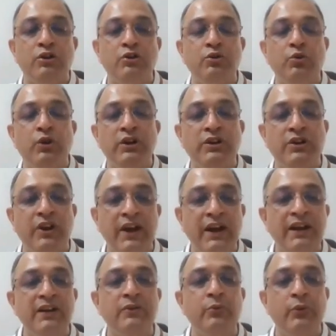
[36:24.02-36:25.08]
to a
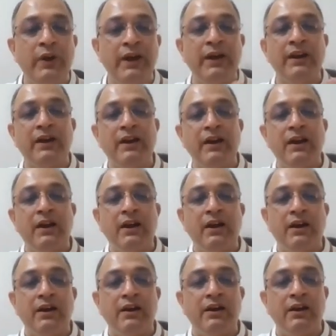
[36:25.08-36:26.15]
trend where
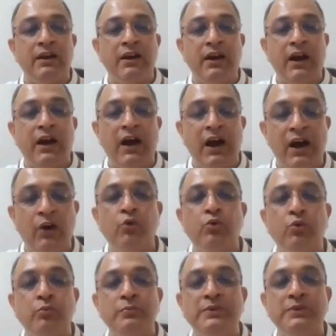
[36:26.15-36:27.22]
how
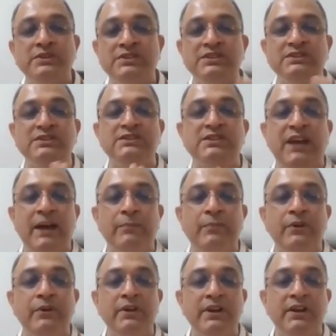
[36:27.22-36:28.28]
business is
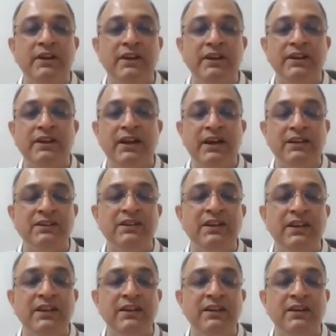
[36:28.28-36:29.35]
happening in other
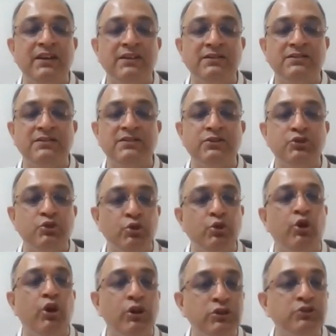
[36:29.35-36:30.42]
areas should
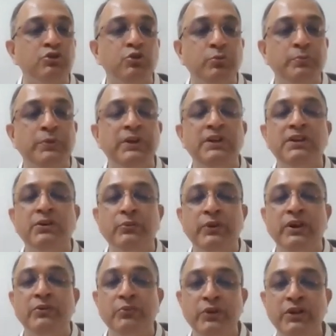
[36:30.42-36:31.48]
also be the
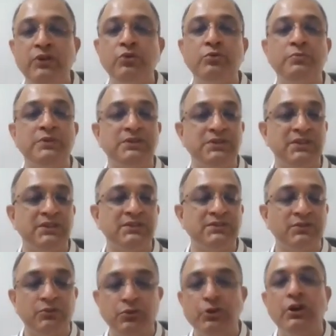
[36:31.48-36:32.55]
way we do business
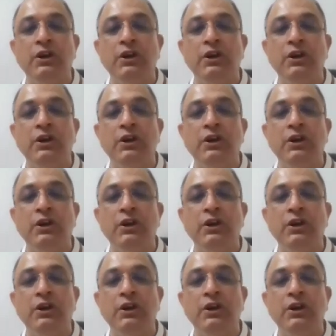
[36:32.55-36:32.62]
so